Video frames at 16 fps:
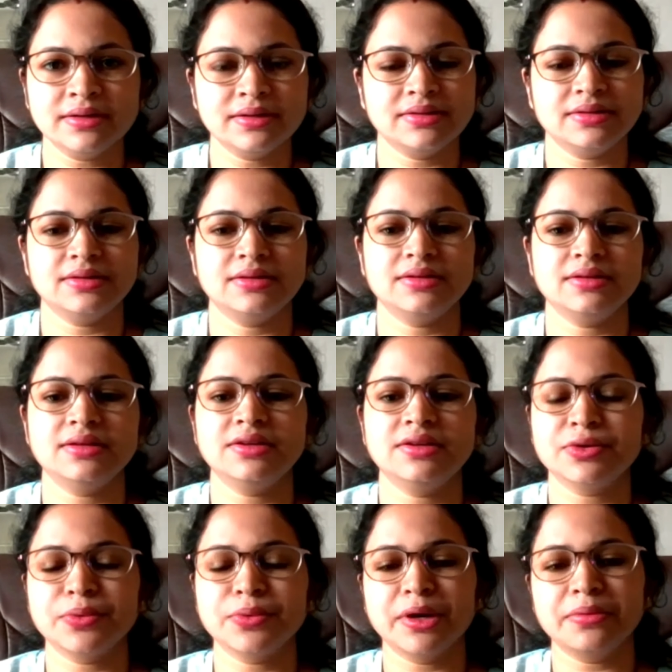
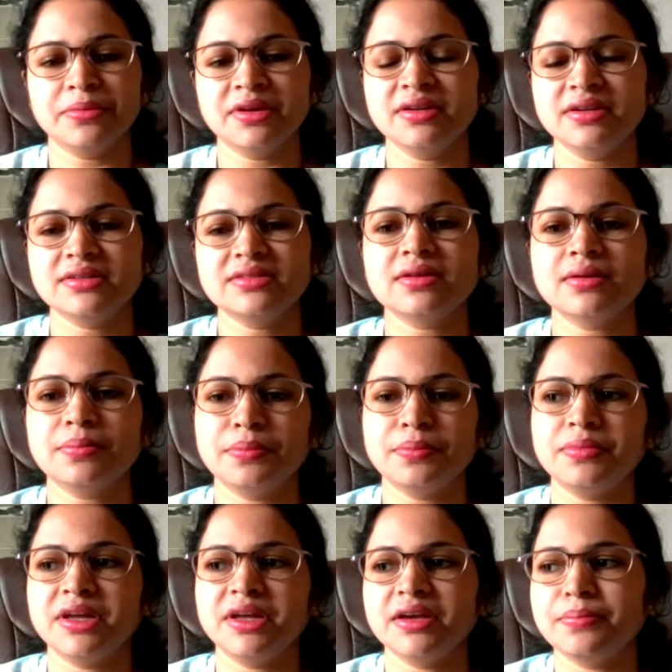It is a
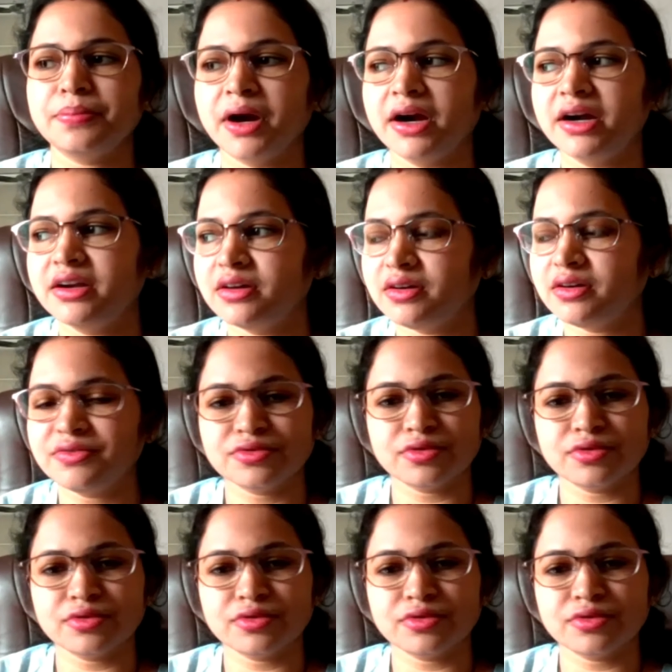like part of